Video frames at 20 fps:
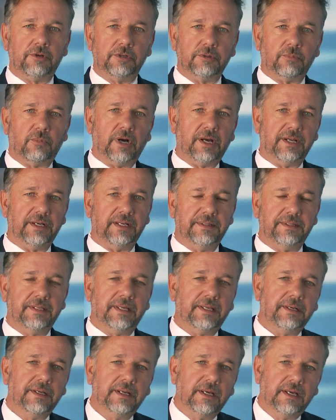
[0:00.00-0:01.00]
and your what, and
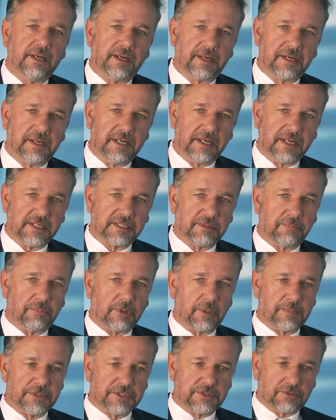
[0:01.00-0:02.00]
then a connect to
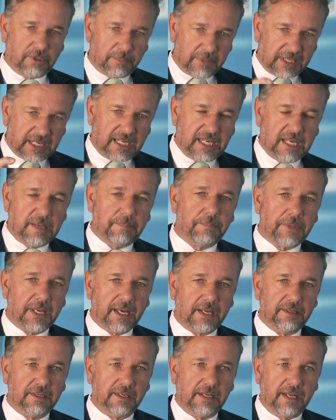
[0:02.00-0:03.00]
purpose story. But keep
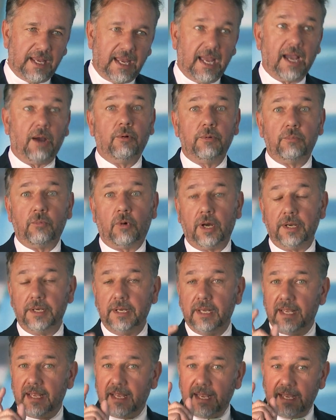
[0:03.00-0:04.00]
that how and what.
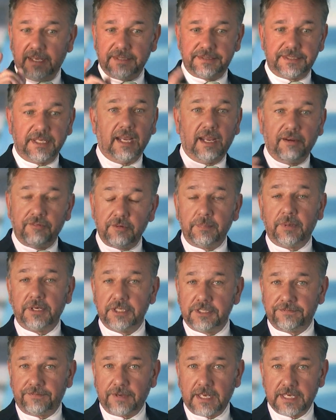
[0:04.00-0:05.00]
See,
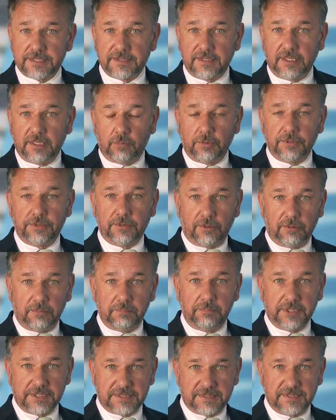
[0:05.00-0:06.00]
everybody's fascinated with their
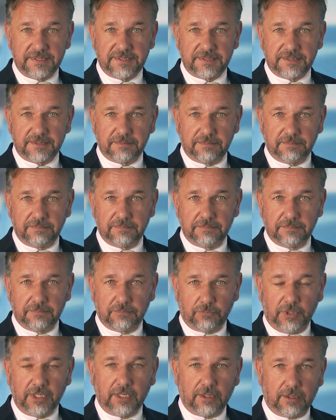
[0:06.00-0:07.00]
own business.
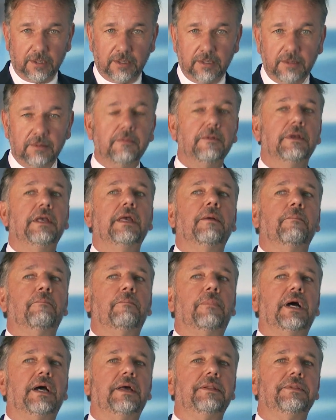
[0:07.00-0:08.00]
We are.
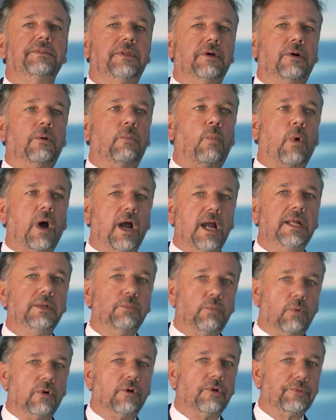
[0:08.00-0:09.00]
But the wide
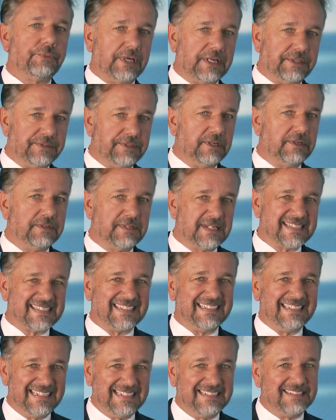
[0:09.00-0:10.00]
world out there
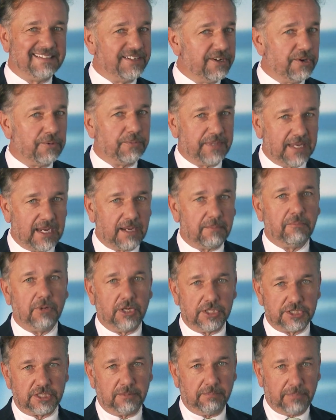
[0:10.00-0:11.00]
doesn't need to know that
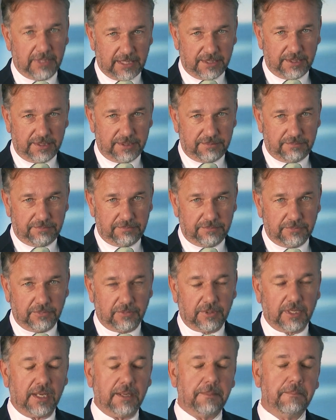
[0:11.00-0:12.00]
much about it.
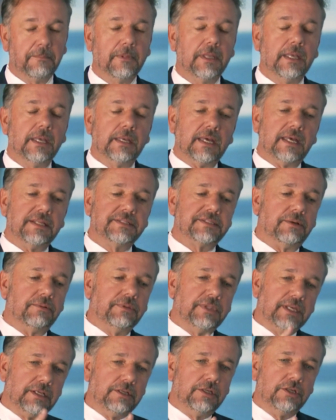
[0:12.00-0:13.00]
Okay? And so
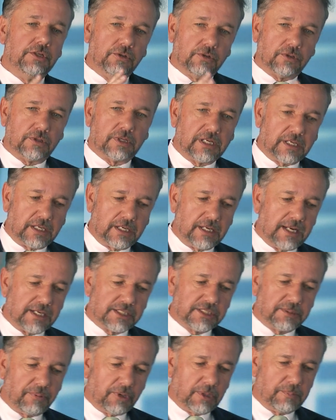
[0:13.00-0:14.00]
then your
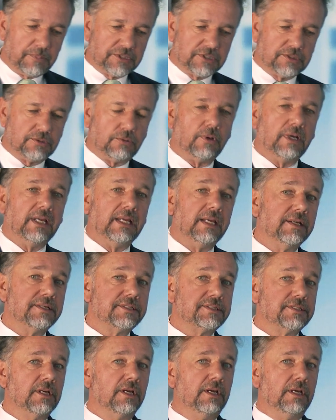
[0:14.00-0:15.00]
connect to purpose story
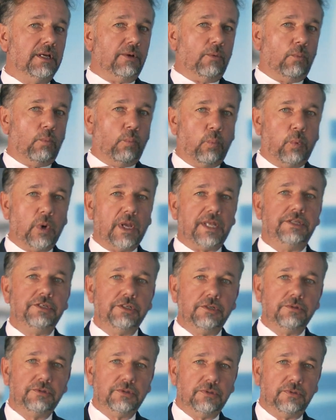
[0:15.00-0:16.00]
is, when
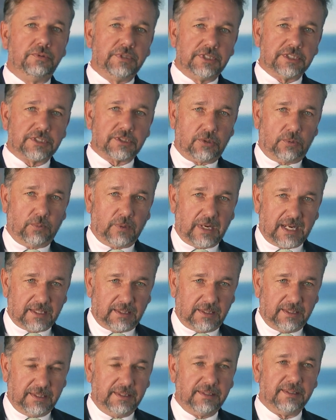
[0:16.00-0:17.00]
you do this
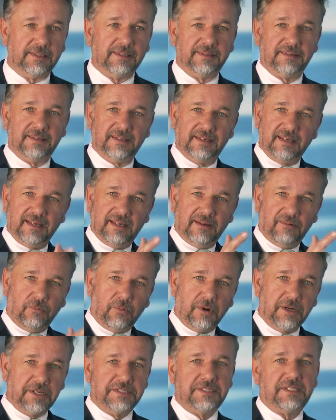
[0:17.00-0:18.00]
correctly,
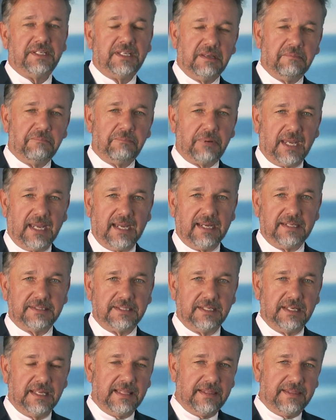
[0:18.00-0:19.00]
what is the
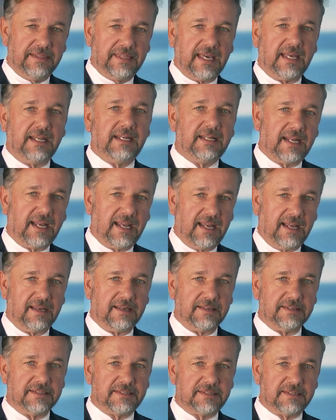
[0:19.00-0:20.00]
impact that it
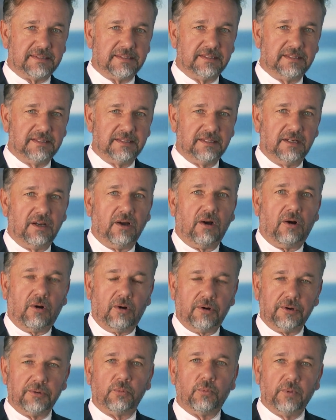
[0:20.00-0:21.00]
has
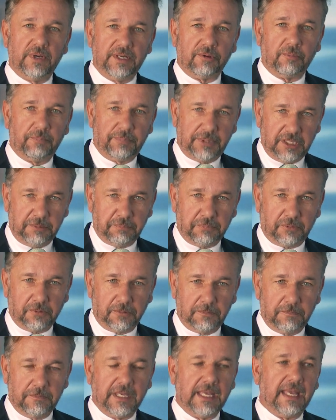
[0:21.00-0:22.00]
on real
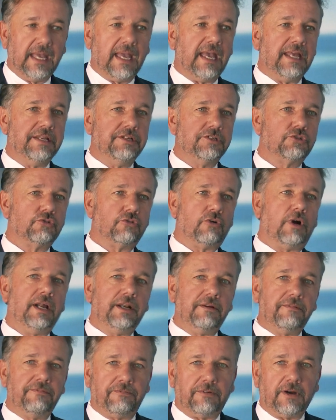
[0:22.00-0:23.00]
people? And you try
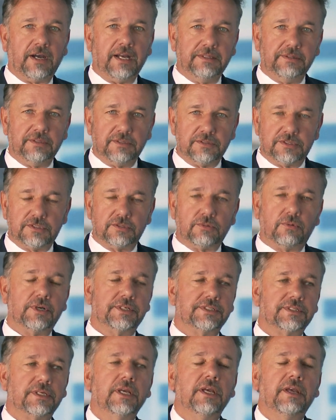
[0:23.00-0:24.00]
to find those
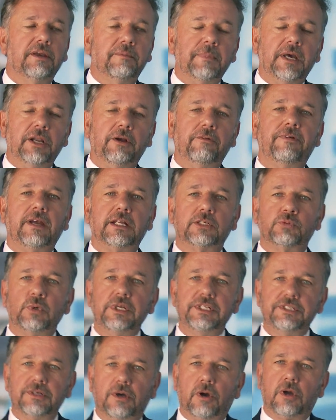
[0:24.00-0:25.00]
stories. Matter of fact,
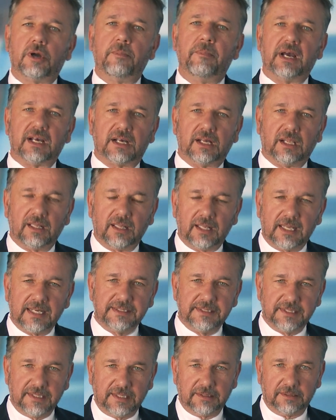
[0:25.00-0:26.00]
we talk about
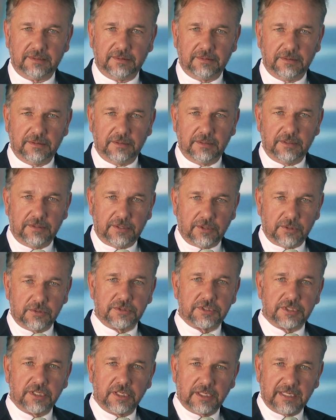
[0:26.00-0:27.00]
collecting
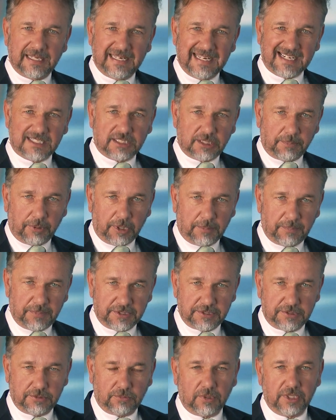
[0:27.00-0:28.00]
those connect to
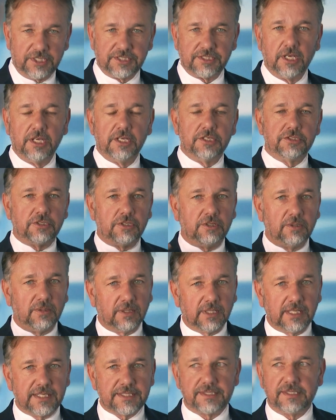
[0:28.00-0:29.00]
purpose stories. So you
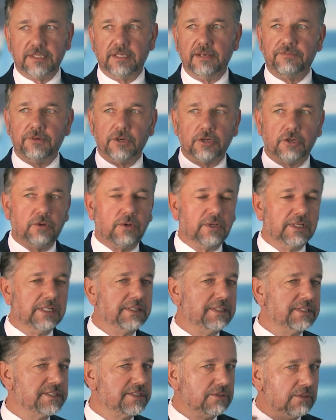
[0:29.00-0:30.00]
listen. If you're good
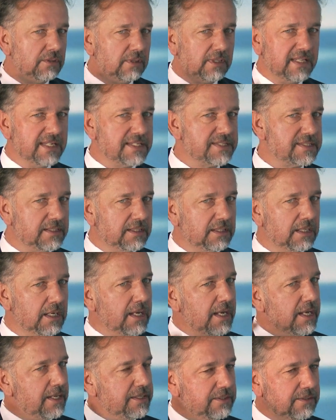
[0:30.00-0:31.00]
at this, you listen.
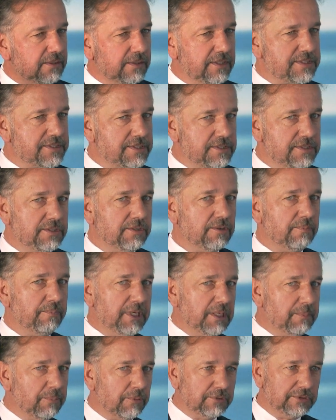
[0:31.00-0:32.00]
And you listen to your
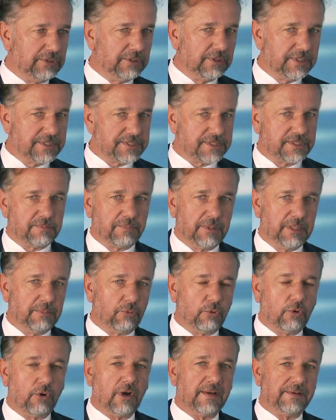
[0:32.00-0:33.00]
people, and you listen to
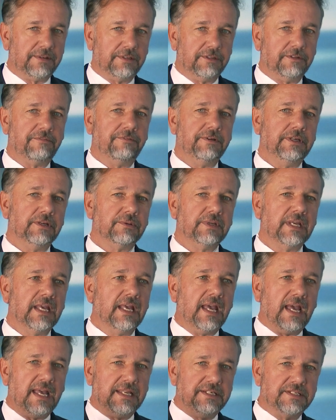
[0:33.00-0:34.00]
people who are out in the field,
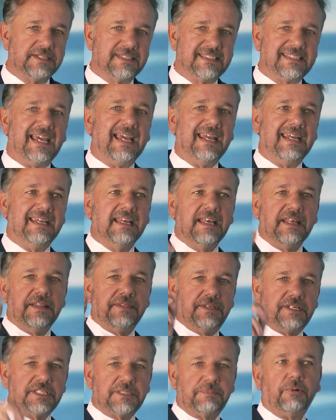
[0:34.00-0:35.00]
and you say,
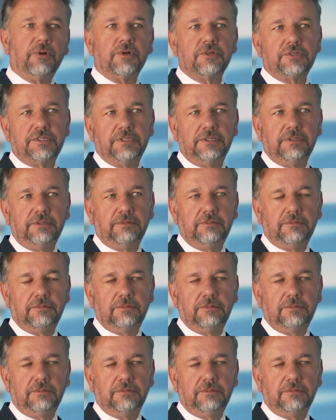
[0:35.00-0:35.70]
this person